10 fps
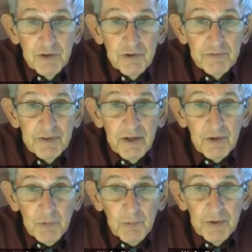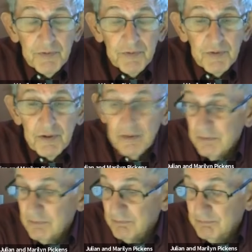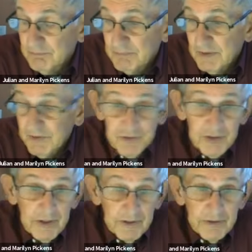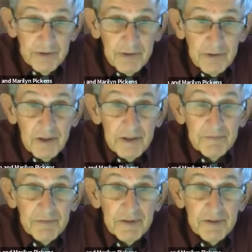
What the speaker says: have dealt with sin in your life and